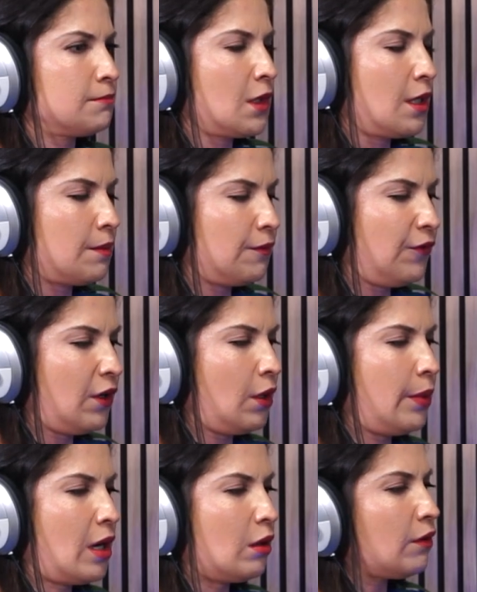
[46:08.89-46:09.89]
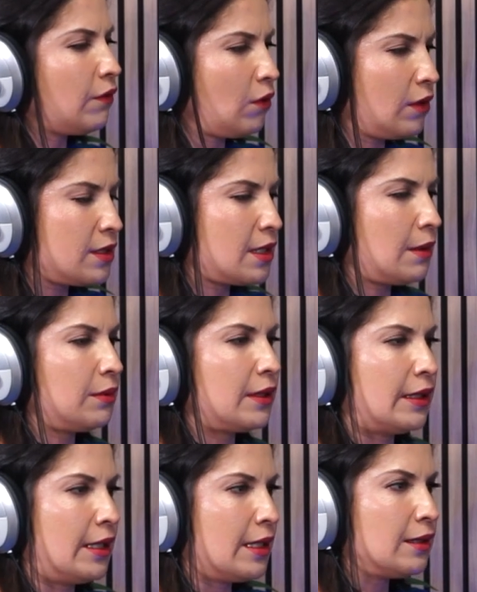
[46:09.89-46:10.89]
Yep, very powerful estate
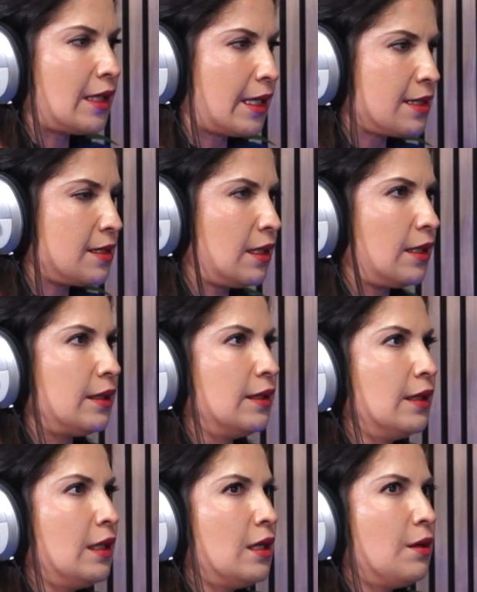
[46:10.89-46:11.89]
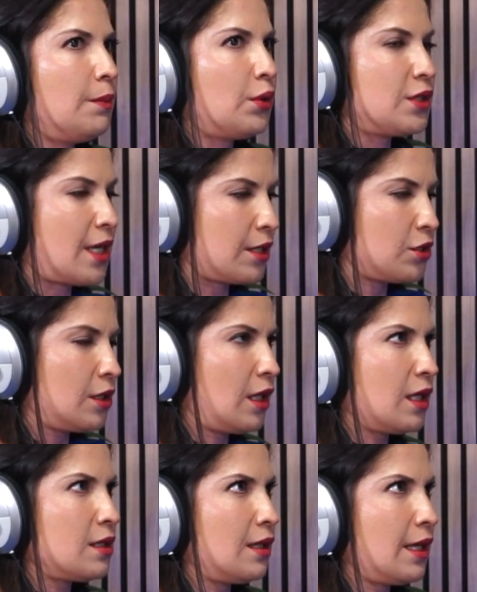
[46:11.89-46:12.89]
planning and legacy protection,
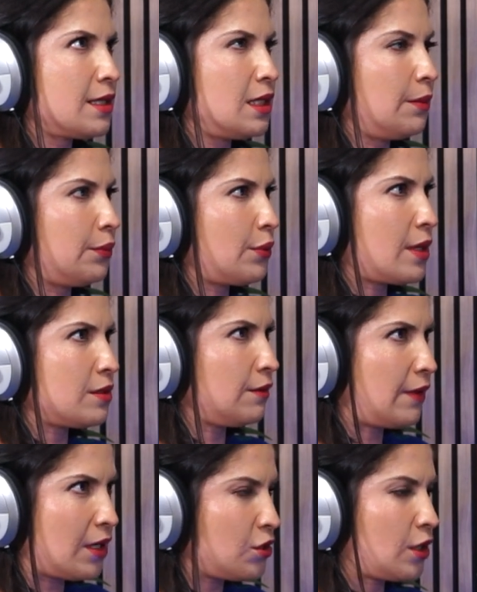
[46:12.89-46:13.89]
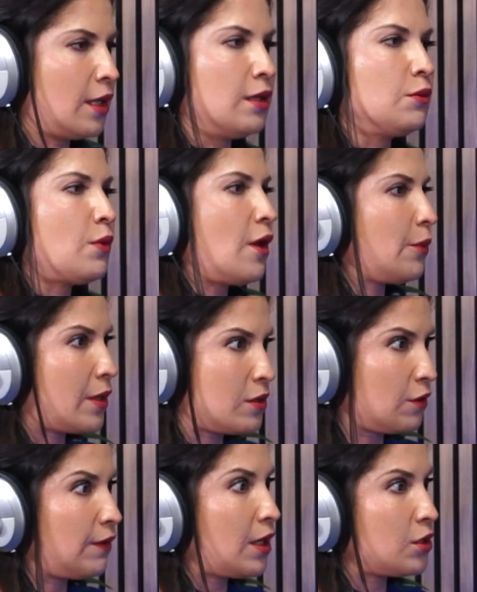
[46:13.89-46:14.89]
legacy preservation, wealth
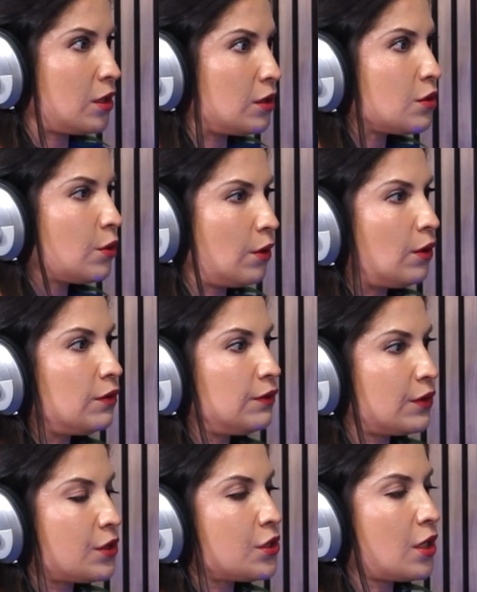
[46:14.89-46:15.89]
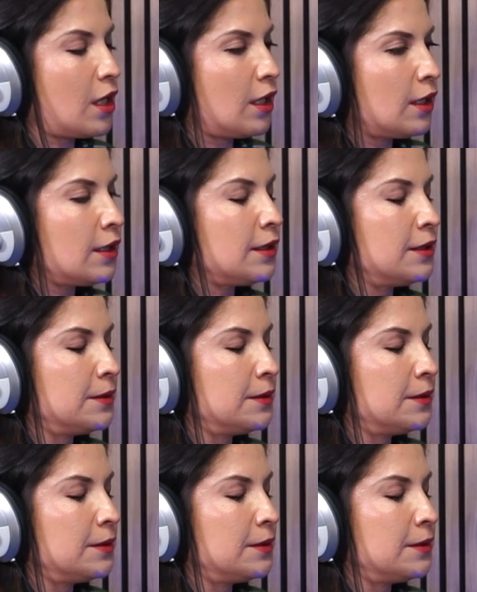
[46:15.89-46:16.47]
preservation tool for sure.